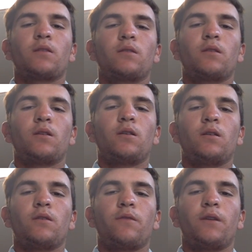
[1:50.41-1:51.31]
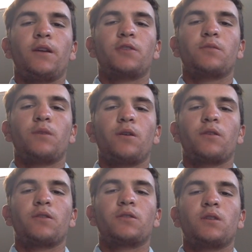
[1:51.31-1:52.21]
the financial
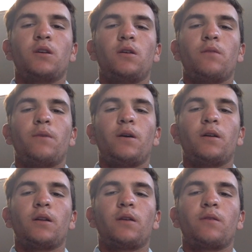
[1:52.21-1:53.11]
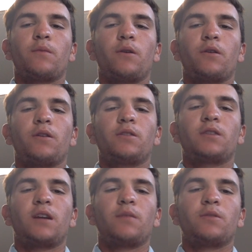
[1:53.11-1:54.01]
markets by allowing
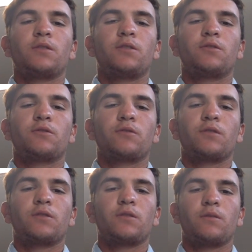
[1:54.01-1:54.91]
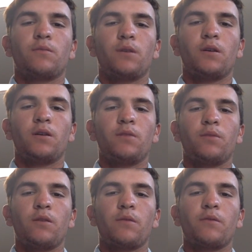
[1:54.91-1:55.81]
market-established interest rates, but
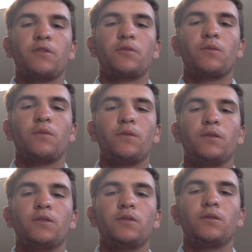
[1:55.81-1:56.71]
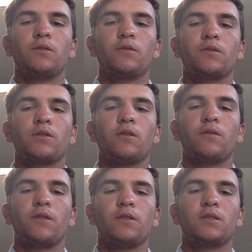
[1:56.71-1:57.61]
unemployment reached 1 million due to the result of
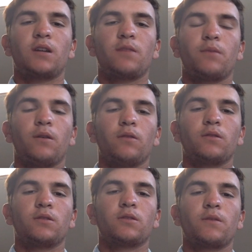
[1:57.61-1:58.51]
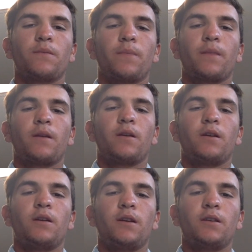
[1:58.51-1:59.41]
Heath's tight policies.
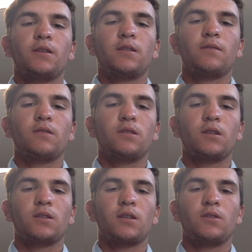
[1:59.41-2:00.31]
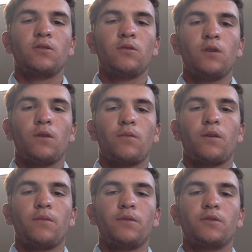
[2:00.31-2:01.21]
In 1976, a new
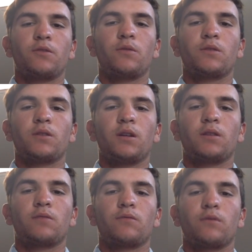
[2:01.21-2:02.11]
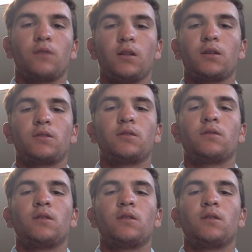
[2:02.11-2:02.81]
Prime Minister was elected,